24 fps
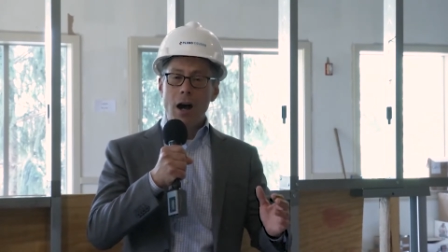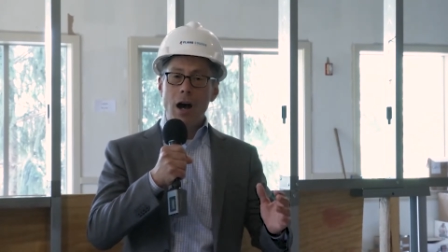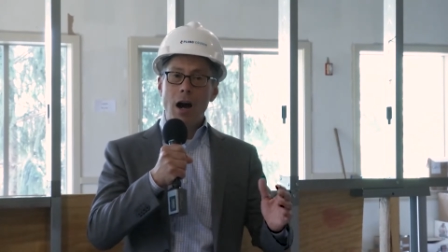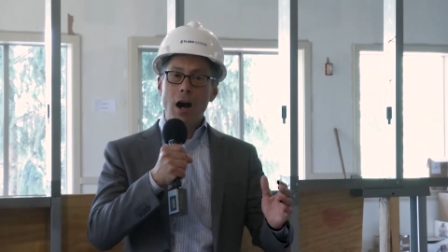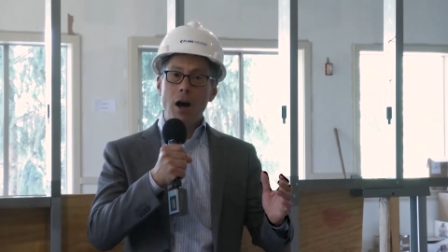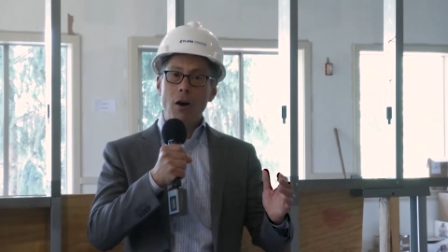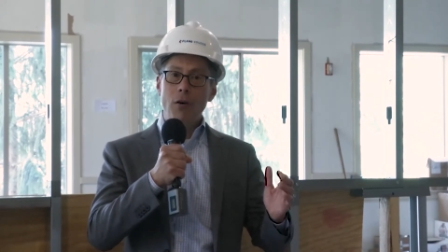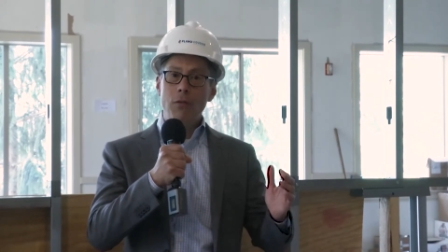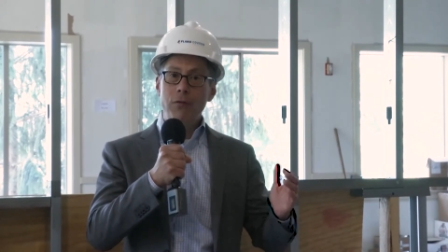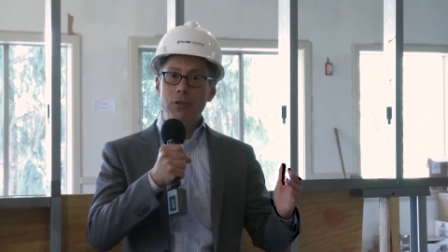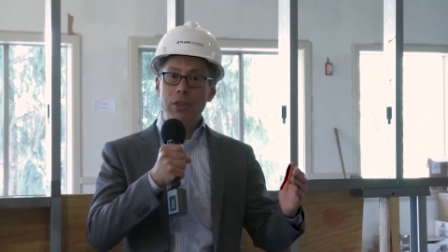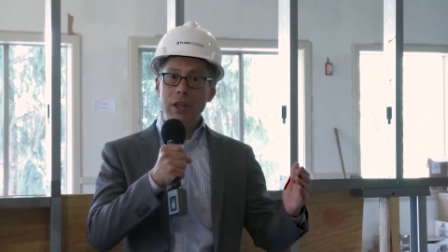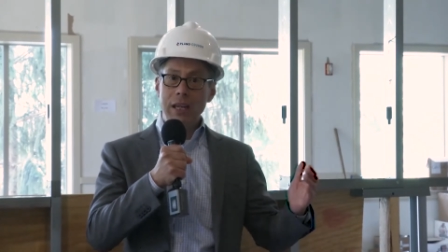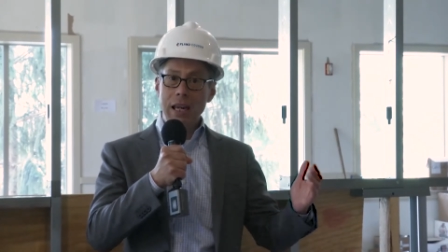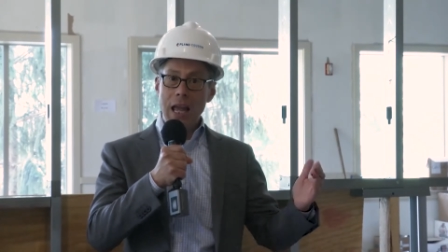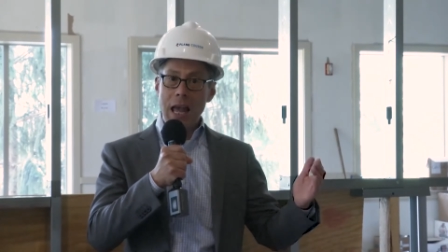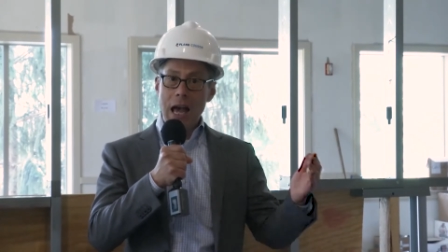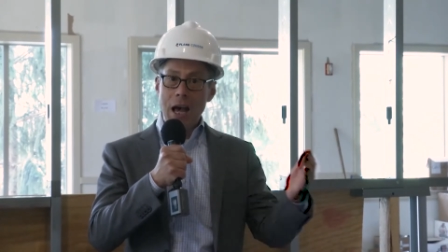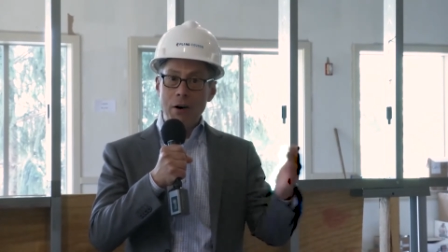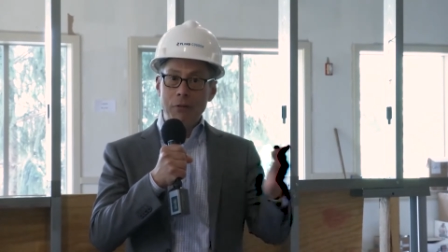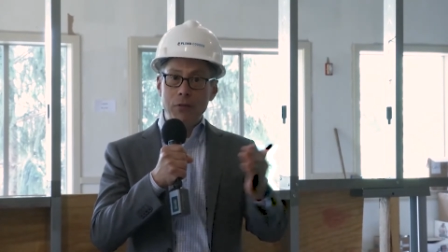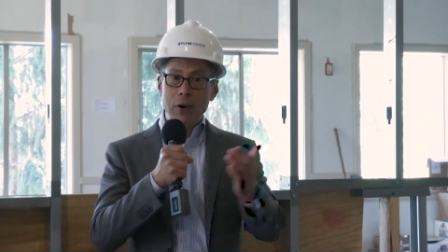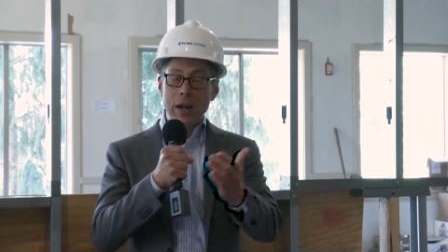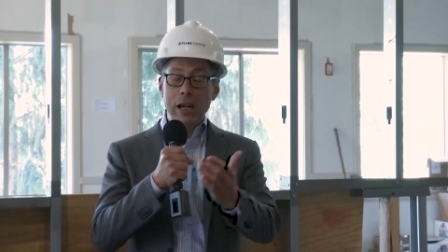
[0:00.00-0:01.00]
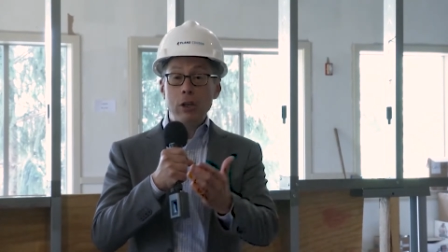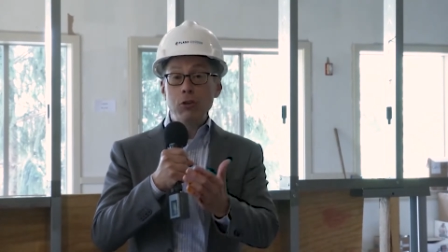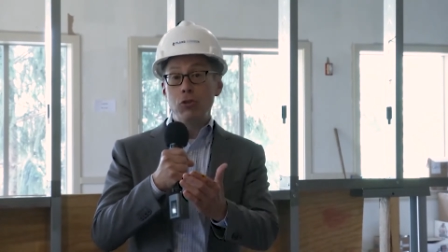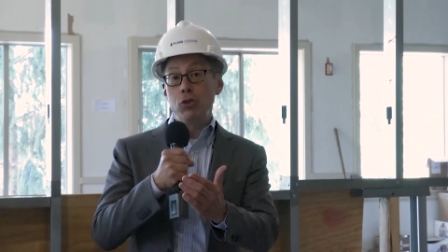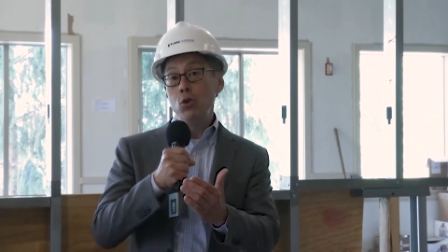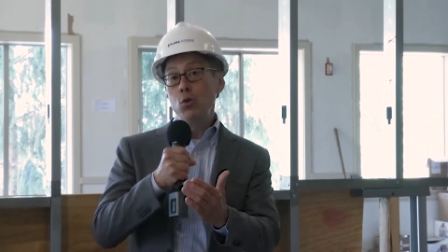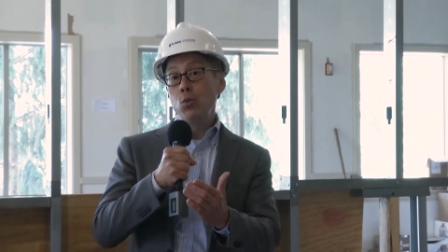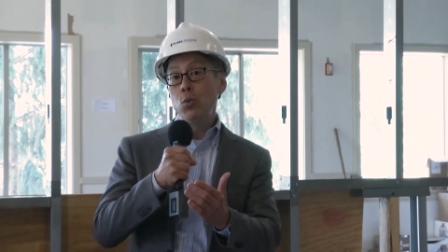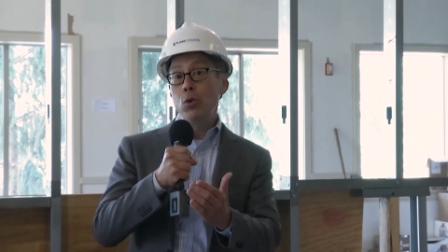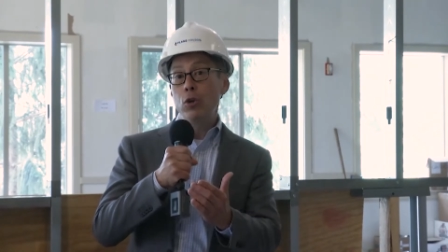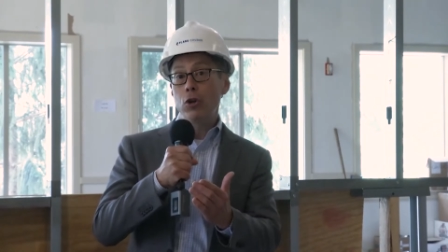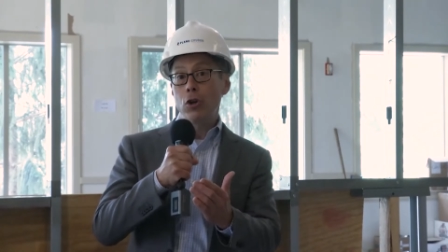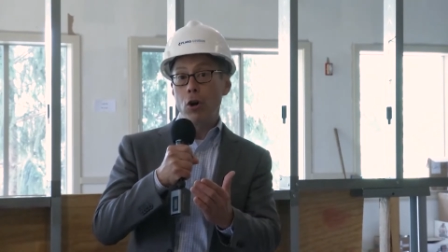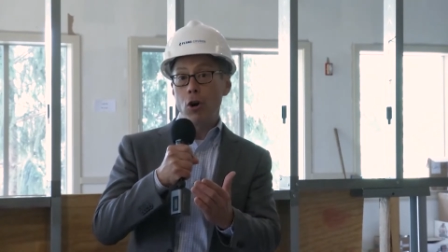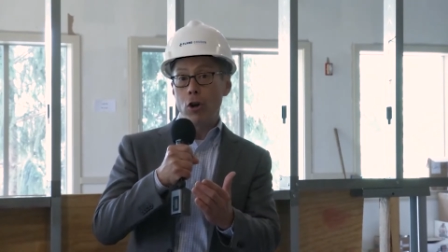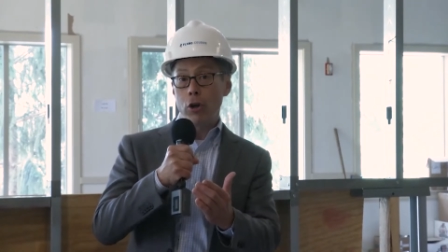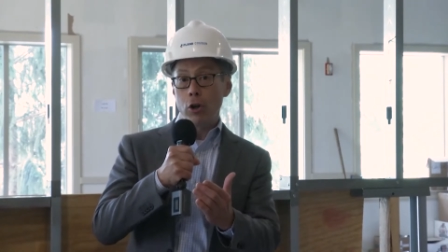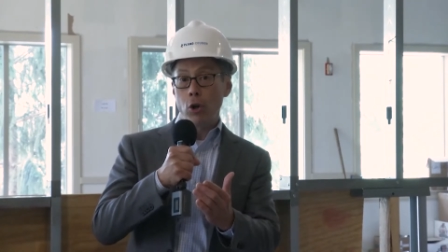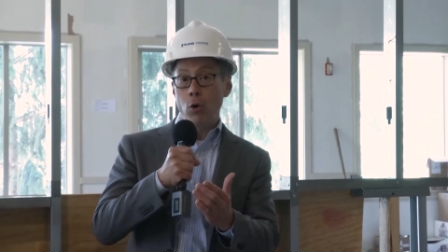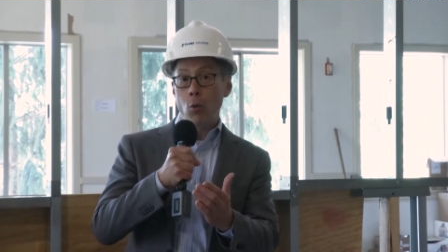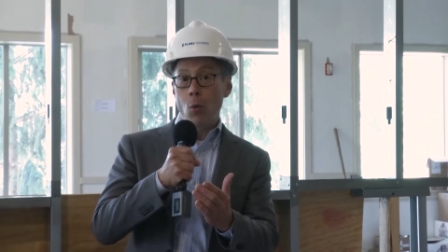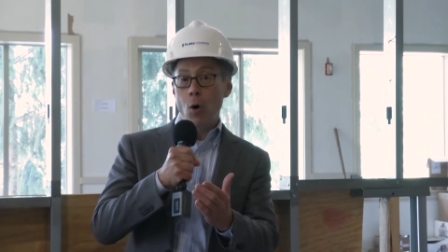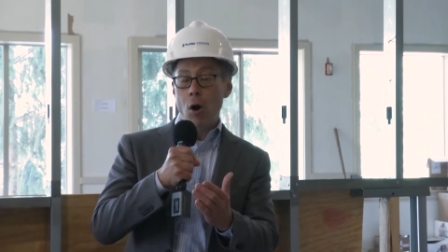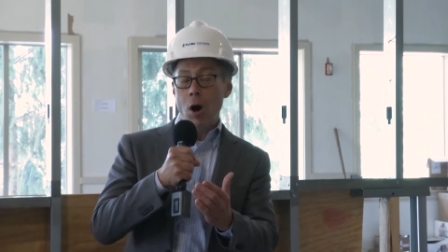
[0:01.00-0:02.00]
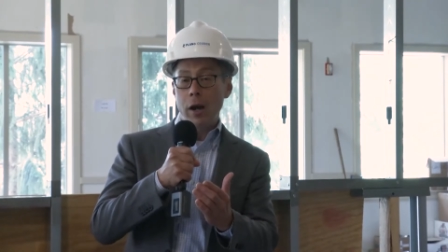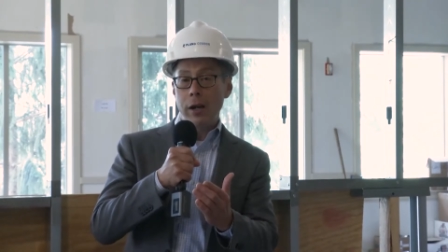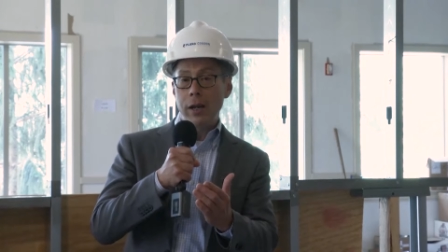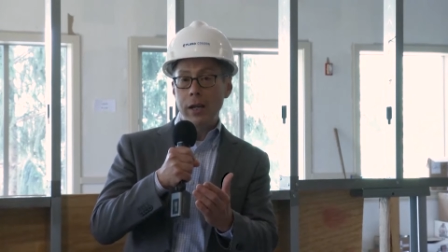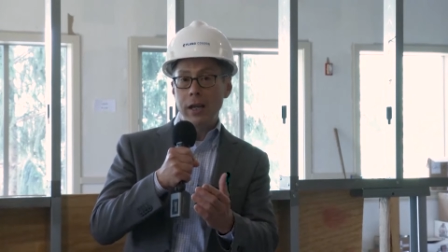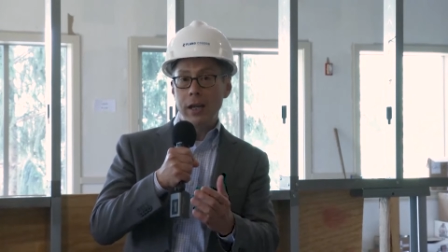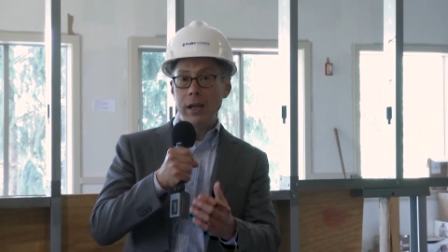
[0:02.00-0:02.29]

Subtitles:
of the cafe as you are going to walk